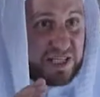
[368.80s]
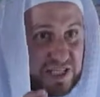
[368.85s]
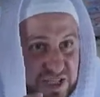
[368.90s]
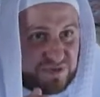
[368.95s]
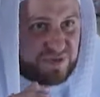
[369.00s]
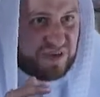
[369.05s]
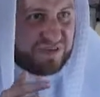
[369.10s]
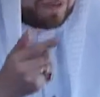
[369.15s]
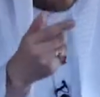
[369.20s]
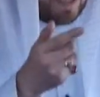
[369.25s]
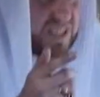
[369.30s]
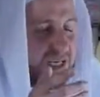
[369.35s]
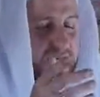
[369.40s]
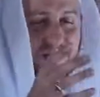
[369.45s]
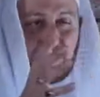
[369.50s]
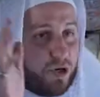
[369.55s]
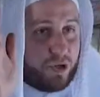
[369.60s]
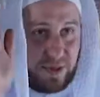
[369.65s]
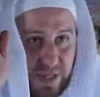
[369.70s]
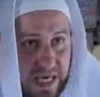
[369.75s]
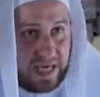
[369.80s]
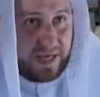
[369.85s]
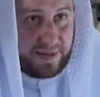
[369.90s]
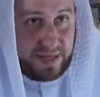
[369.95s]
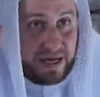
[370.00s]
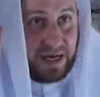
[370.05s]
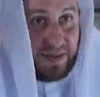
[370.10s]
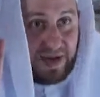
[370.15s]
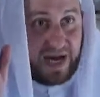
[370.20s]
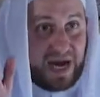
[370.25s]
these 50, the, the,
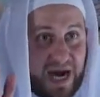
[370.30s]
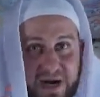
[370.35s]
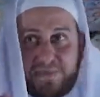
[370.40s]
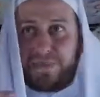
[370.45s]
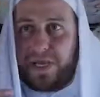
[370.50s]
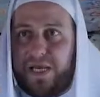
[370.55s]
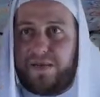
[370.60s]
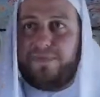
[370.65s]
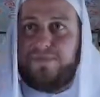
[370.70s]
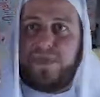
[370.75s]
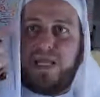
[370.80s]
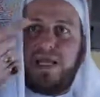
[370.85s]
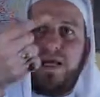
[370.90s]
the, the army,